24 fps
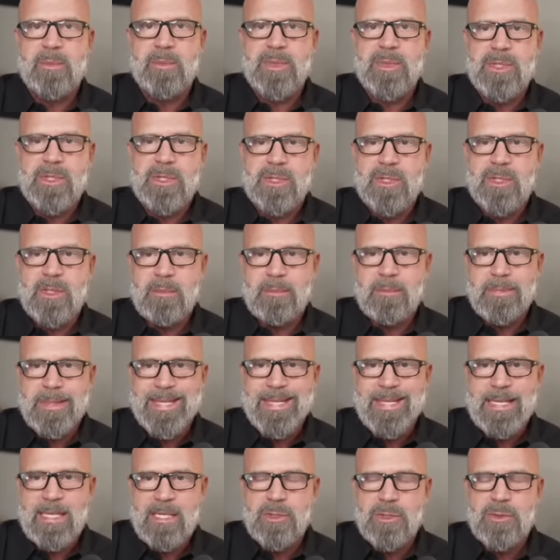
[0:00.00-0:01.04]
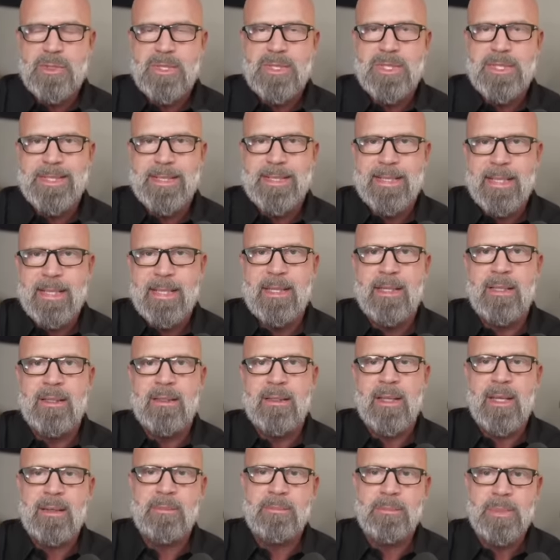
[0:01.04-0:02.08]
a position to be interested in
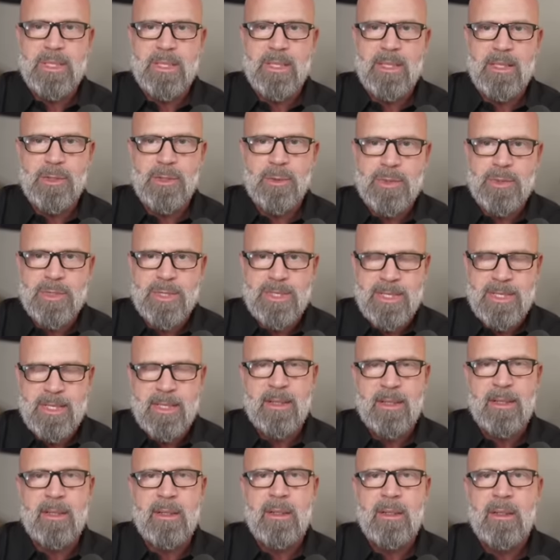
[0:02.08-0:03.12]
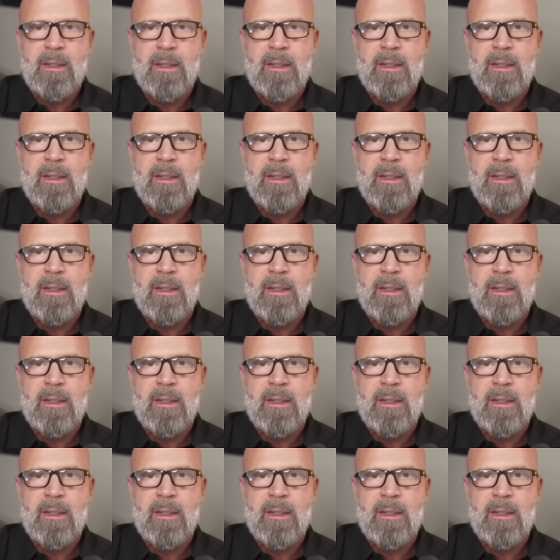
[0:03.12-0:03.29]
and be interesting,